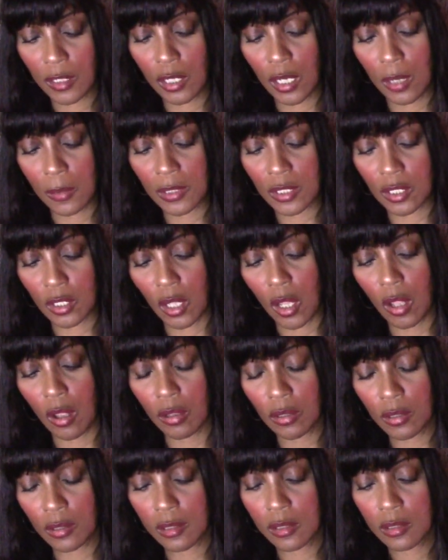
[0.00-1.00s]
you know, as
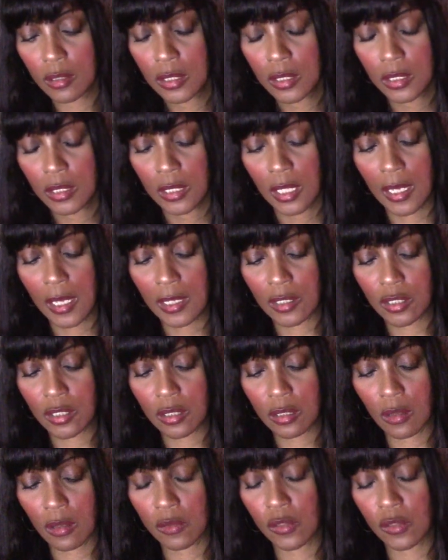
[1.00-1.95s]
long as